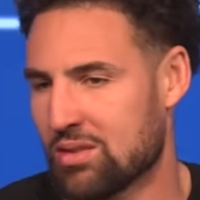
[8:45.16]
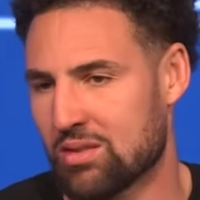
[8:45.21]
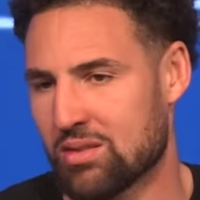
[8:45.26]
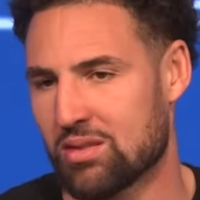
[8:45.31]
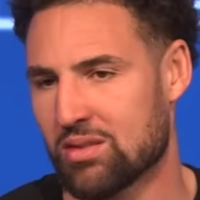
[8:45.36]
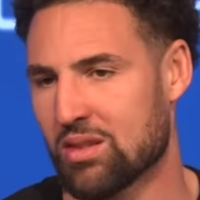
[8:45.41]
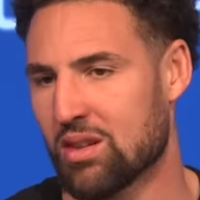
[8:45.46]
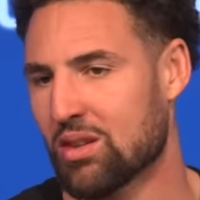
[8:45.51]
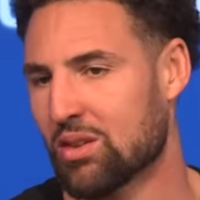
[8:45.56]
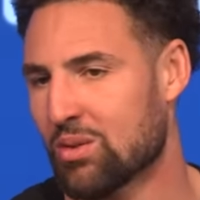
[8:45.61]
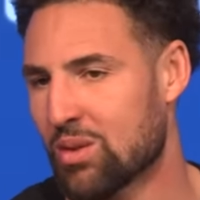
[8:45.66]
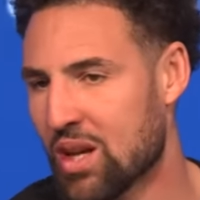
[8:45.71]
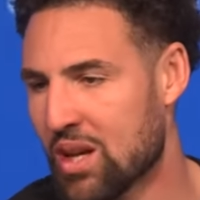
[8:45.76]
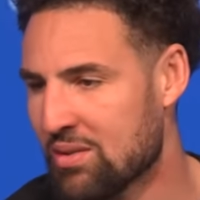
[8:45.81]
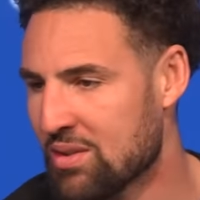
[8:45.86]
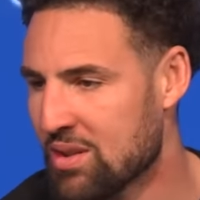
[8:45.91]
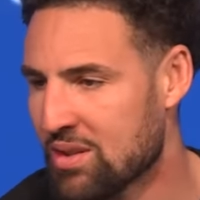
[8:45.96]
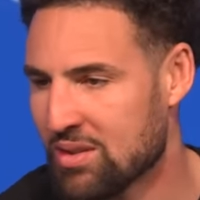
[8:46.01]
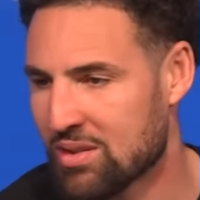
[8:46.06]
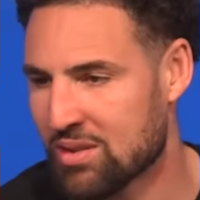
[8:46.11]
it's all
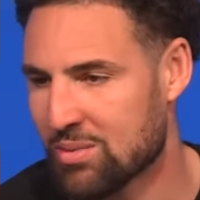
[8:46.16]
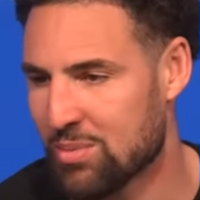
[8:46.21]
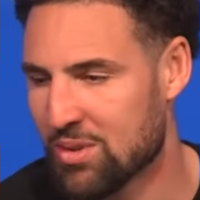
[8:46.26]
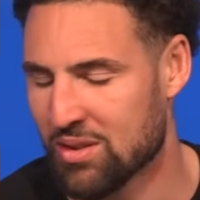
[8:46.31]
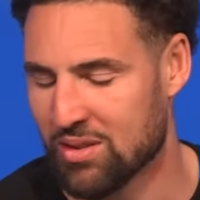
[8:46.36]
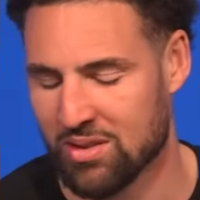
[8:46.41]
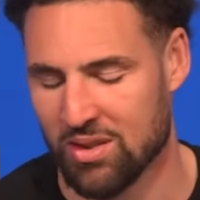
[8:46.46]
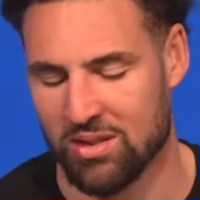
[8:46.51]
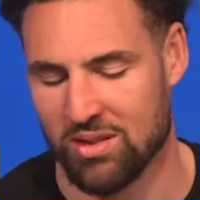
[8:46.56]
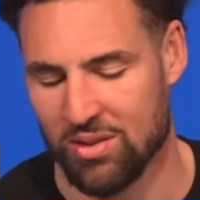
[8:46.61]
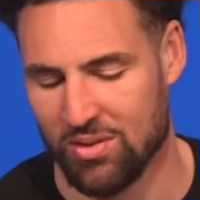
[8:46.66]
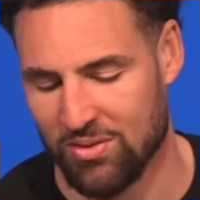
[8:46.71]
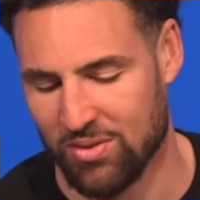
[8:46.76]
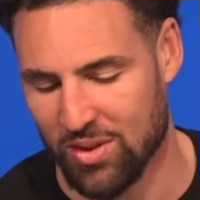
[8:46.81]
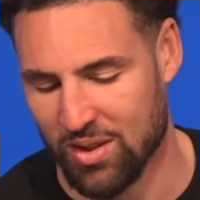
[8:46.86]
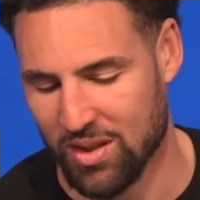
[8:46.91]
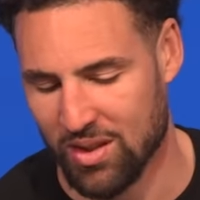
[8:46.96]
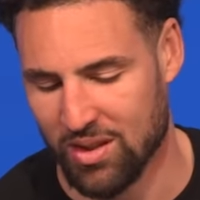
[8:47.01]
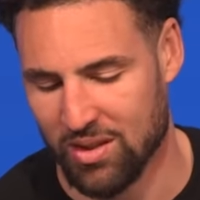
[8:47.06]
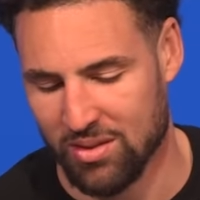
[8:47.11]
gravy. It's been such a
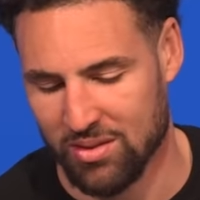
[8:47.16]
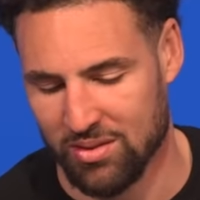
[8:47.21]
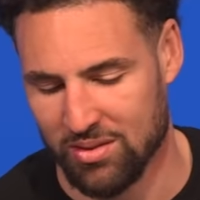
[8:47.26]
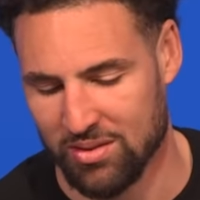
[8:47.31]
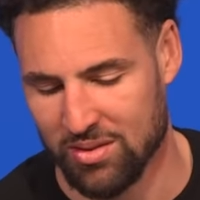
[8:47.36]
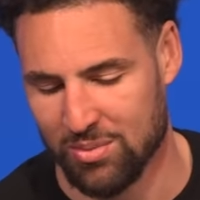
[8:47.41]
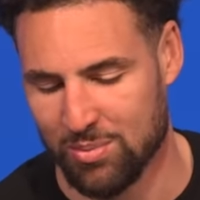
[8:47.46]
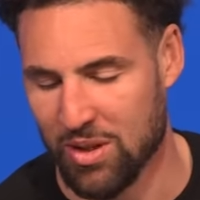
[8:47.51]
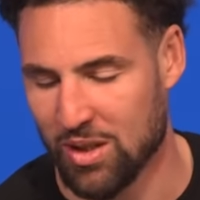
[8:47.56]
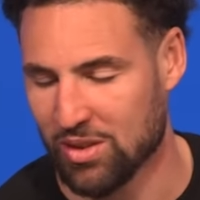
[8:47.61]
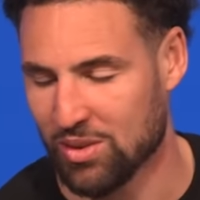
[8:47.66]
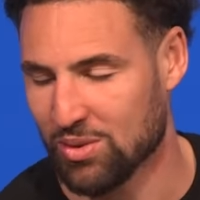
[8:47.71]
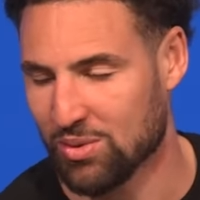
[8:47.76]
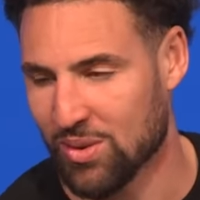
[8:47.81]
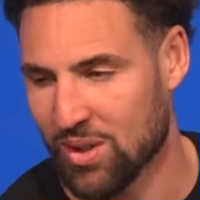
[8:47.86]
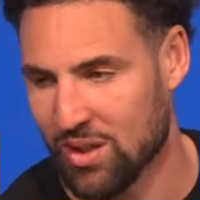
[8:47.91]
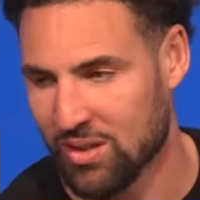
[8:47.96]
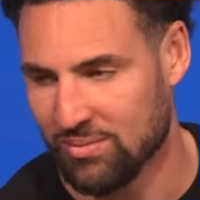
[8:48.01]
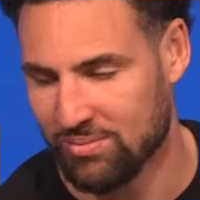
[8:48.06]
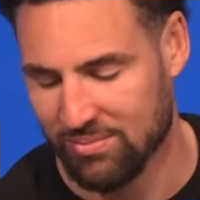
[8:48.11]
freaking special
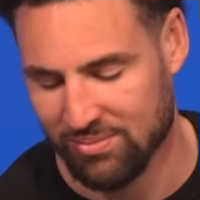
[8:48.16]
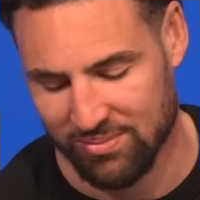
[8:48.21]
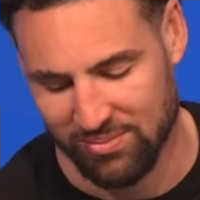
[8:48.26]
run.